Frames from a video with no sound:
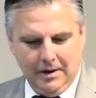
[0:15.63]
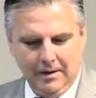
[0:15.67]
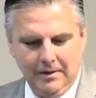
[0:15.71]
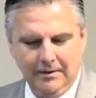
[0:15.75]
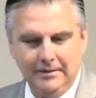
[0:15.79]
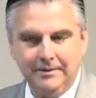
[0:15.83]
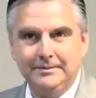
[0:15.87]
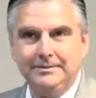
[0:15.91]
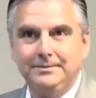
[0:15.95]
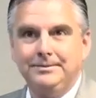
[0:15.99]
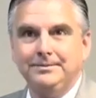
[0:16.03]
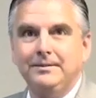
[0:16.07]

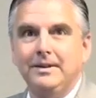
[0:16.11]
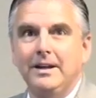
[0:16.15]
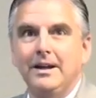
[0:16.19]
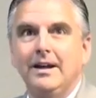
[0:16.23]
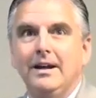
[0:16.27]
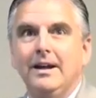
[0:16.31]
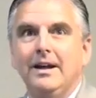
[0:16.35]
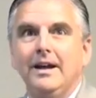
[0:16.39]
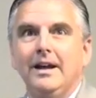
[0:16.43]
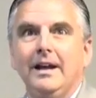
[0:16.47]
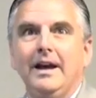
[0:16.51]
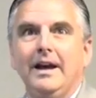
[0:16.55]

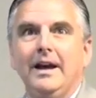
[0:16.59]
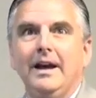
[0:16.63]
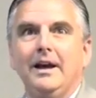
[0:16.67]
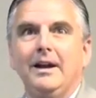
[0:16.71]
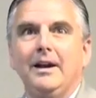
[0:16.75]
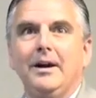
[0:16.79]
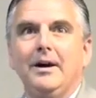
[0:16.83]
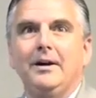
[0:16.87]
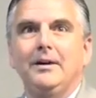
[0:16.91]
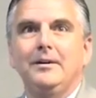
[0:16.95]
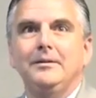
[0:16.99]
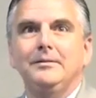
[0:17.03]
And,
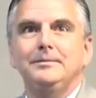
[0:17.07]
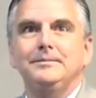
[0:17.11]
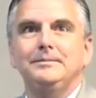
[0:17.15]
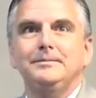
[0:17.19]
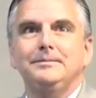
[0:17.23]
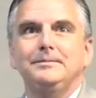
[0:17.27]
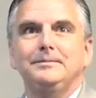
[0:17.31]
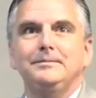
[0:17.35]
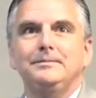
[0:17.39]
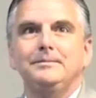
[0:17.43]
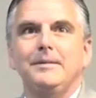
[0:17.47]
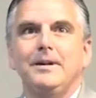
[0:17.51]
um,
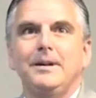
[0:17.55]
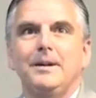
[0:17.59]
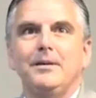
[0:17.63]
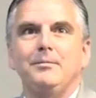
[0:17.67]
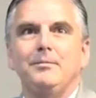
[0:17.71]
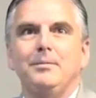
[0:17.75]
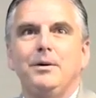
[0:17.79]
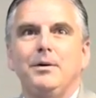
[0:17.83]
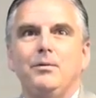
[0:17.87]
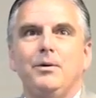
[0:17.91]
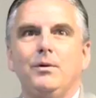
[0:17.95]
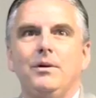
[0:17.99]

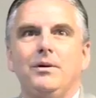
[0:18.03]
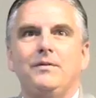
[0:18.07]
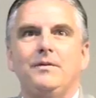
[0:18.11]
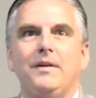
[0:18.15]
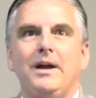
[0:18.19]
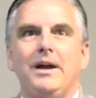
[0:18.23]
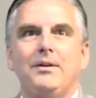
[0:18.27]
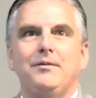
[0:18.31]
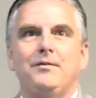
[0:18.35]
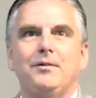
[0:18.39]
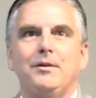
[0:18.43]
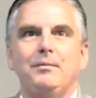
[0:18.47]
but we're
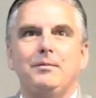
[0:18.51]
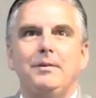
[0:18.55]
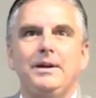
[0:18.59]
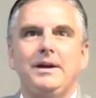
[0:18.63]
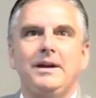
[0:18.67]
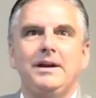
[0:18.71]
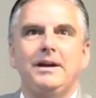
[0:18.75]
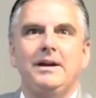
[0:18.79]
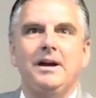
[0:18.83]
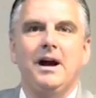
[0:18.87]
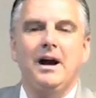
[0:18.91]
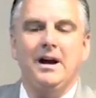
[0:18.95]
thankful to be
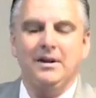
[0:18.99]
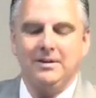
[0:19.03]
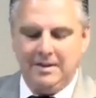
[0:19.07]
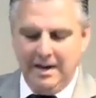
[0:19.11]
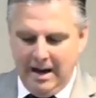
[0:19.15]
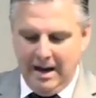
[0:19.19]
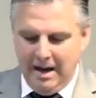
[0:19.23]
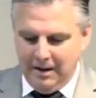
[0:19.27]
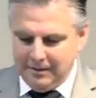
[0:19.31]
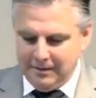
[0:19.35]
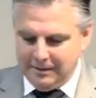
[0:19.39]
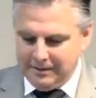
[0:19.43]
in God's
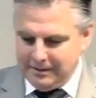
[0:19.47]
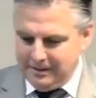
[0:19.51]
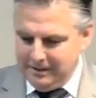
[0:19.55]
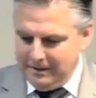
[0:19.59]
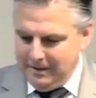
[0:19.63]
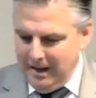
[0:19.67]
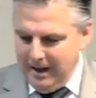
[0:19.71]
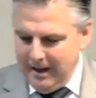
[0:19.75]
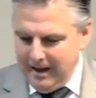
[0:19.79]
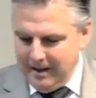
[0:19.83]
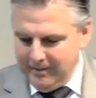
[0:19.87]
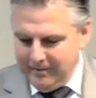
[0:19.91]
house
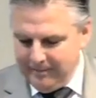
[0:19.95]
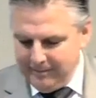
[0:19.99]
today